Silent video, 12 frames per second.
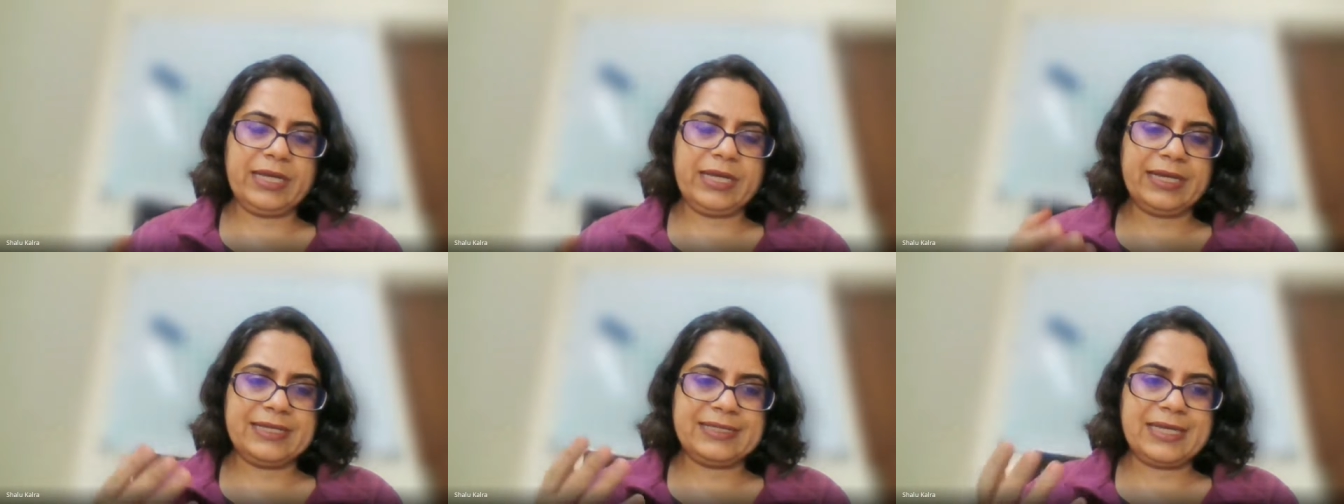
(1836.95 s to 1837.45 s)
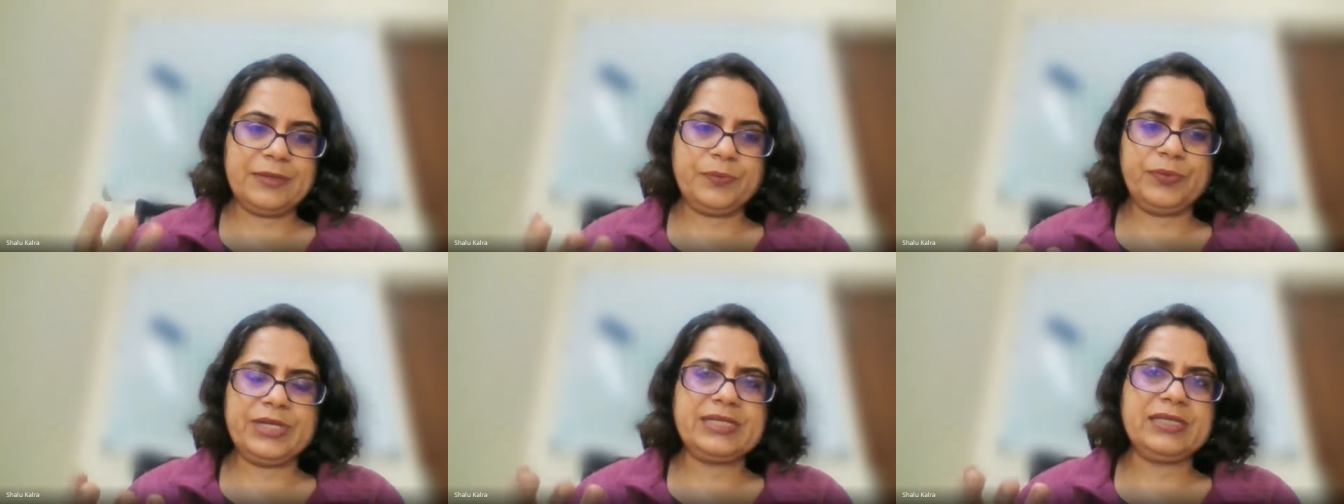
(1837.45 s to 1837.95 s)
Like I
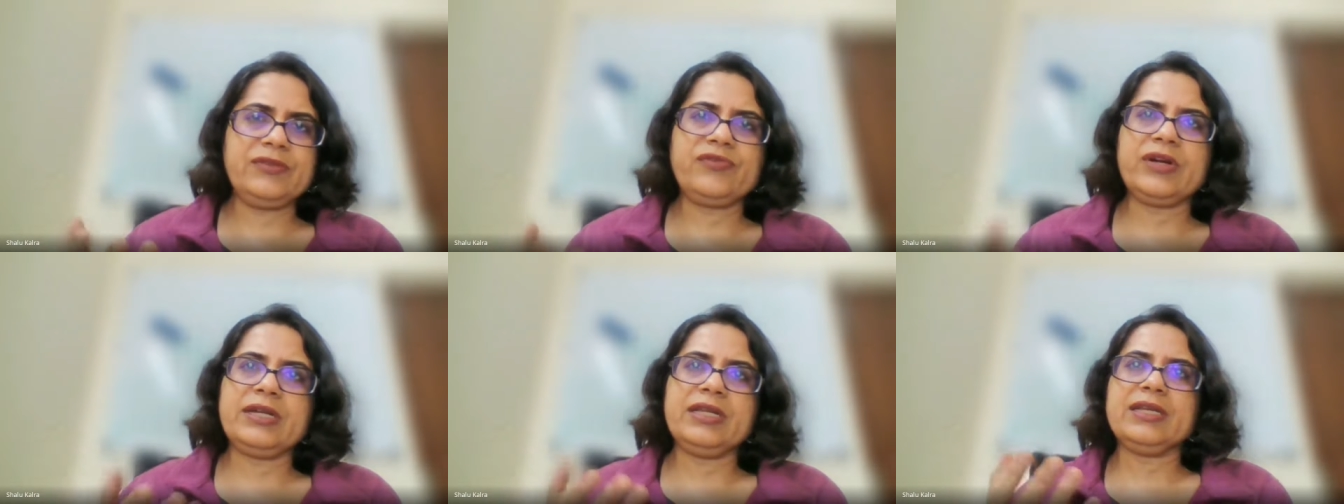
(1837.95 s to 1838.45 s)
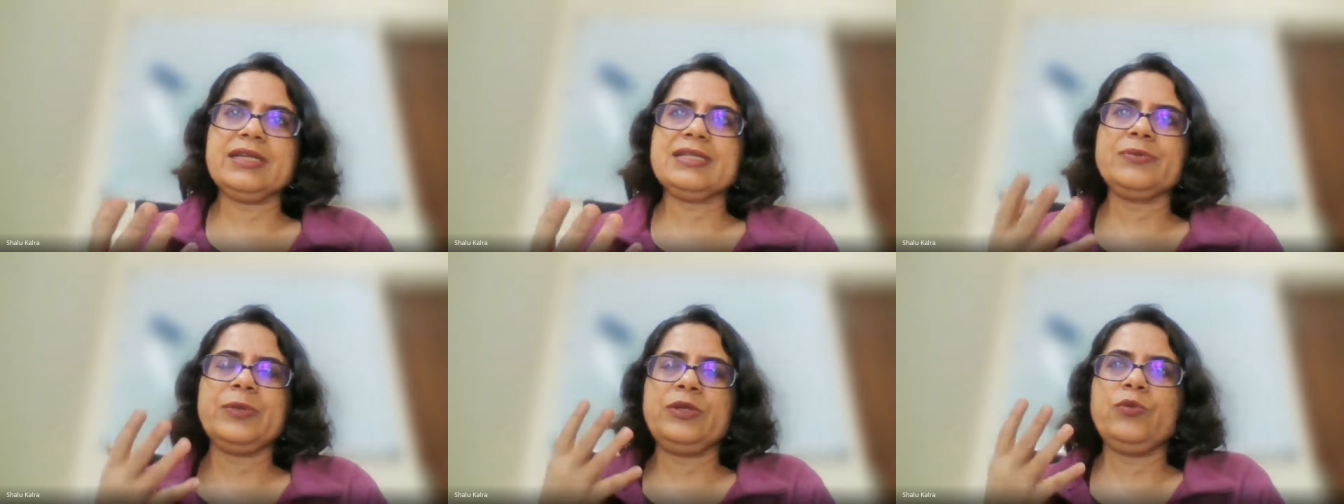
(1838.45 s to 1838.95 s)
said, pre-seed funding
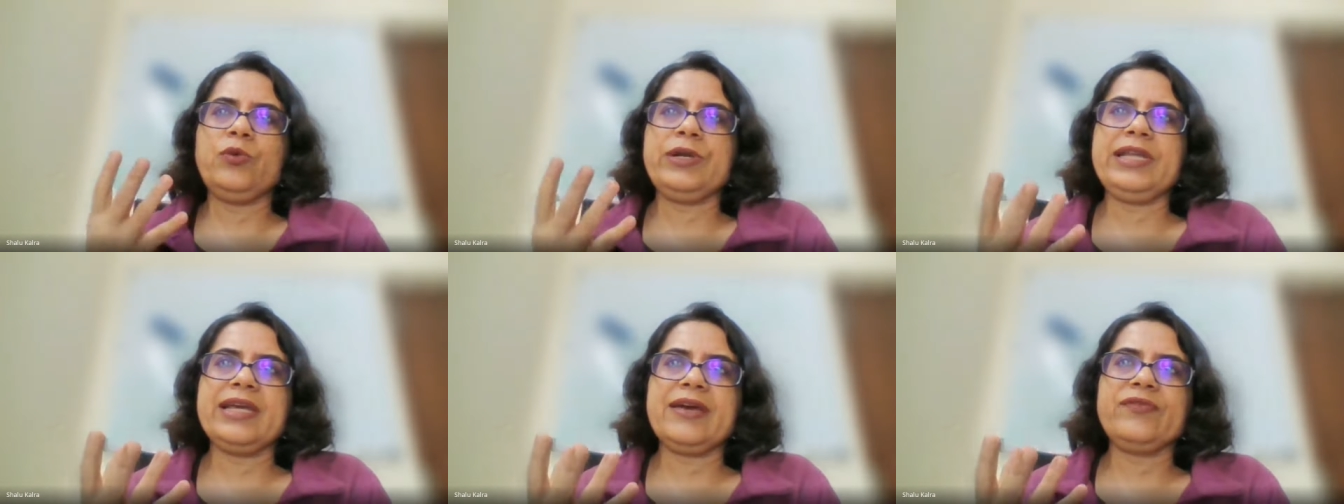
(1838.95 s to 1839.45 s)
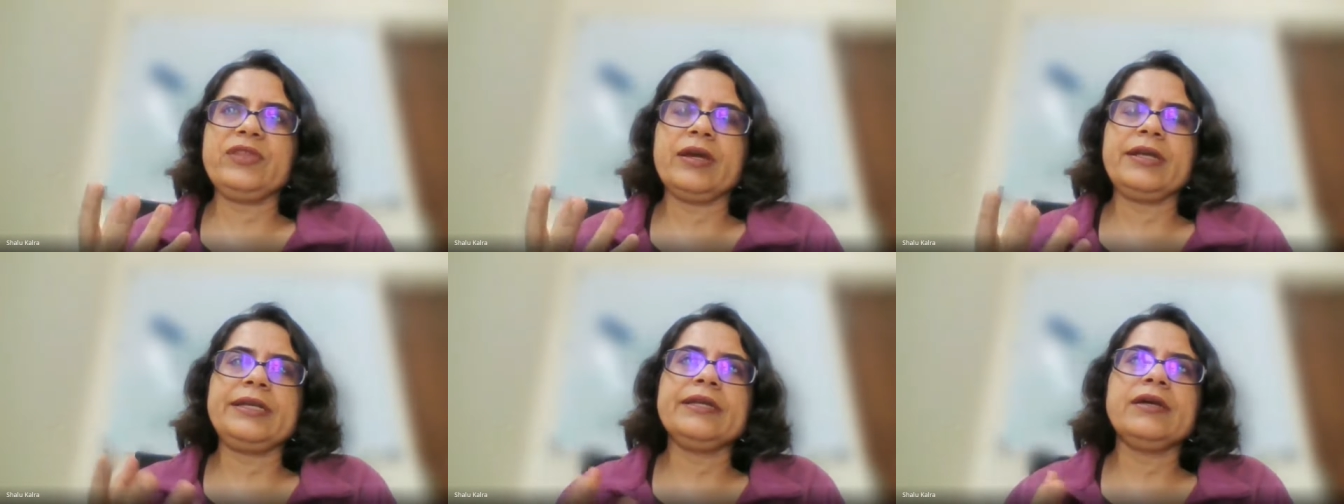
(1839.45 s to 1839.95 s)
is when you only have the
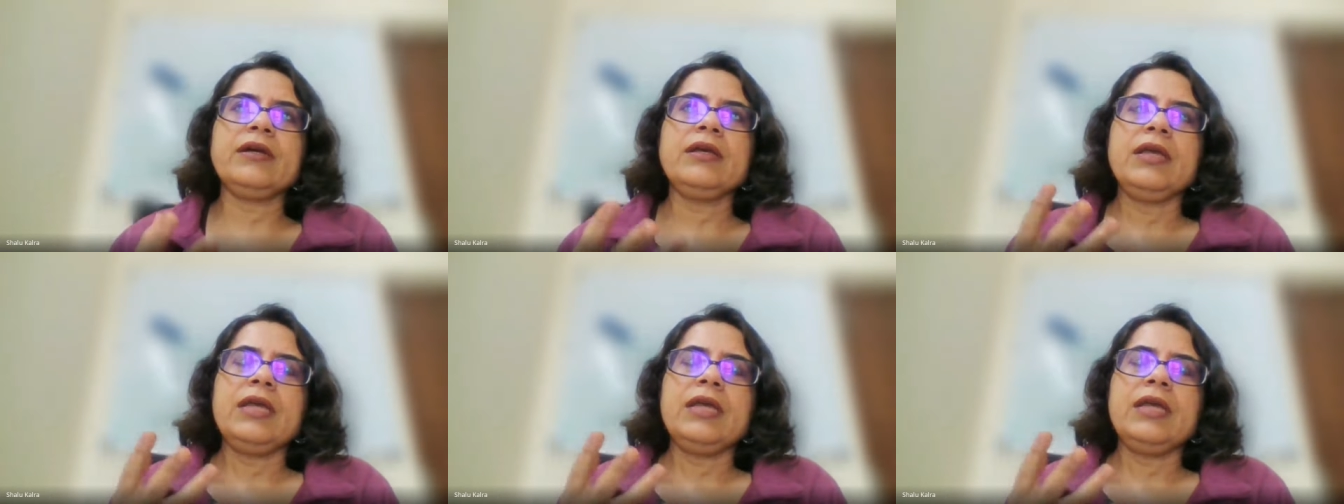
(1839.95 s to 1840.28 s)
idea